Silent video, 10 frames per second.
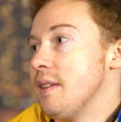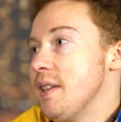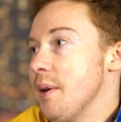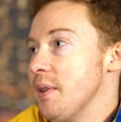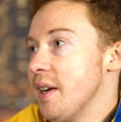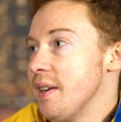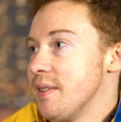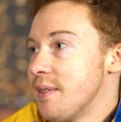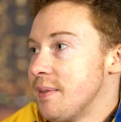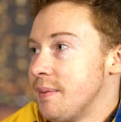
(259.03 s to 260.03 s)
down the
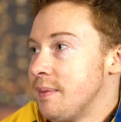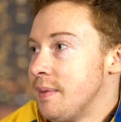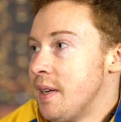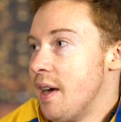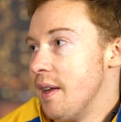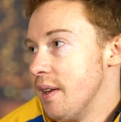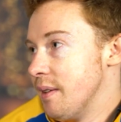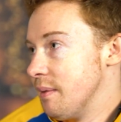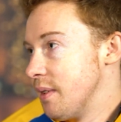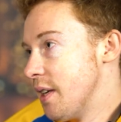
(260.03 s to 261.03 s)
ice. And
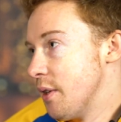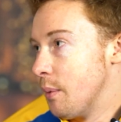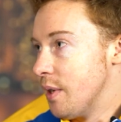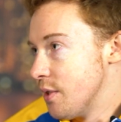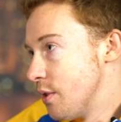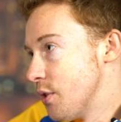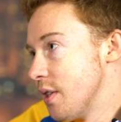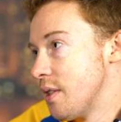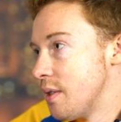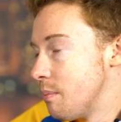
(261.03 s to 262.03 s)
then the other ones are
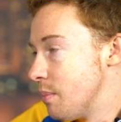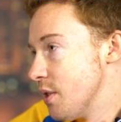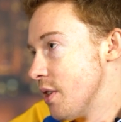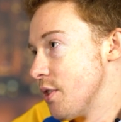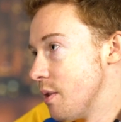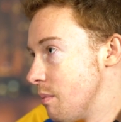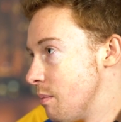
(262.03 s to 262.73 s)
just position